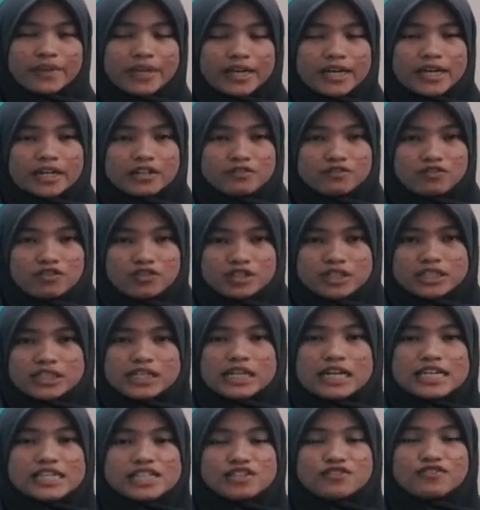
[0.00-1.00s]
and for the
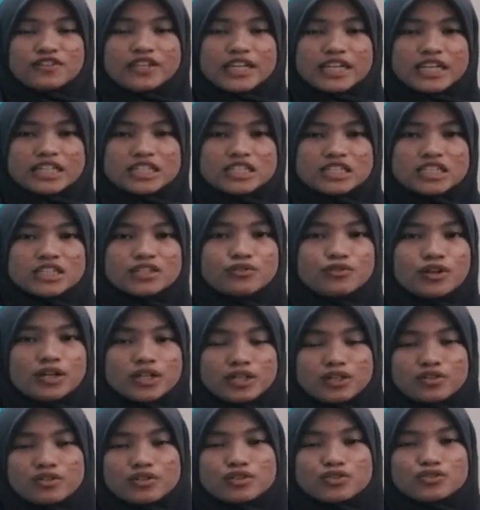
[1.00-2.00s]
classification we are
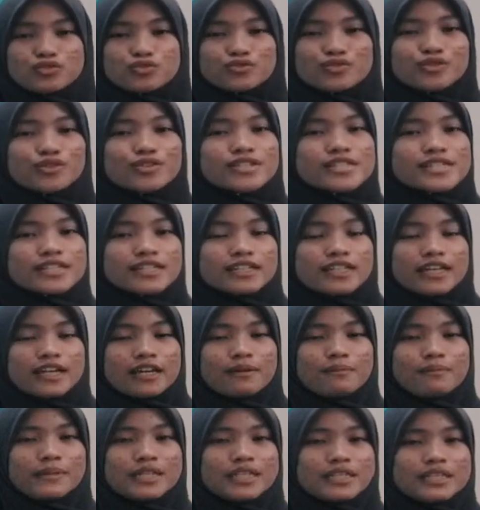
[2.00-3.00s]
going to use a
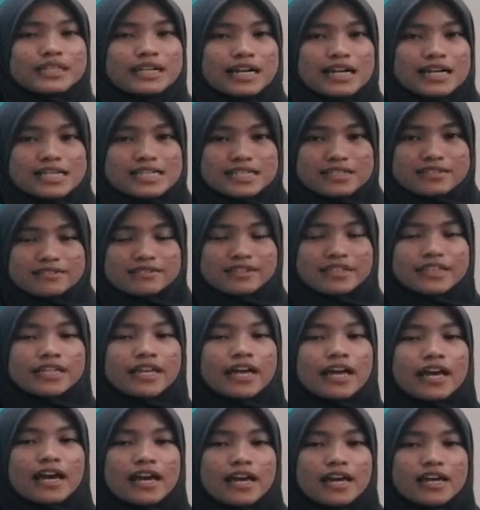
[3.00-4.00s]
k-mean clustering
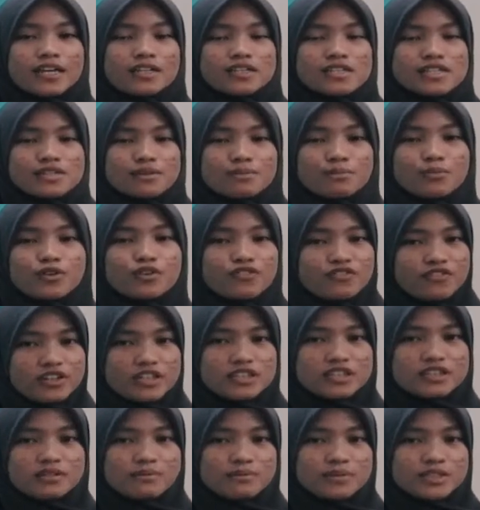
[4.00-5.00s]
and support
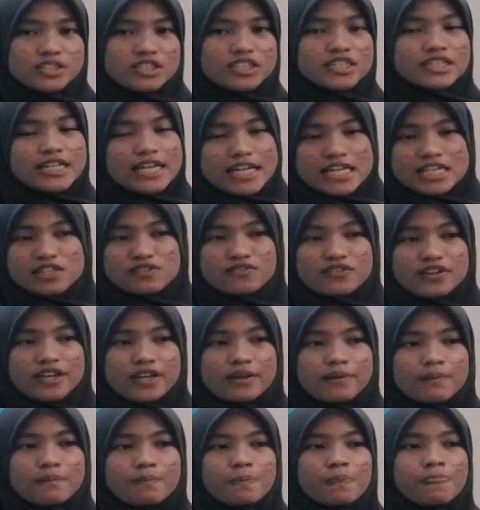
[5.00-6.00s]
vector machine
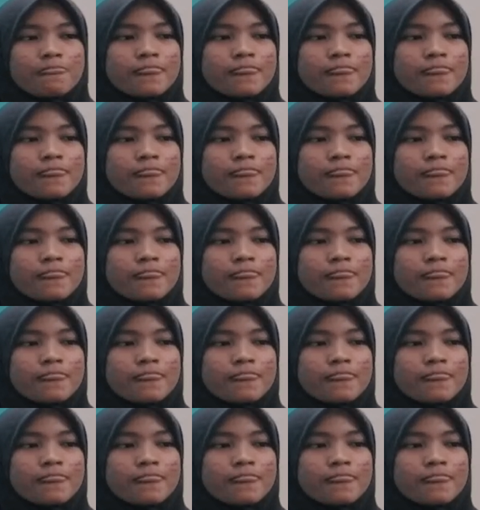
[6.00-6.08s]
SVM.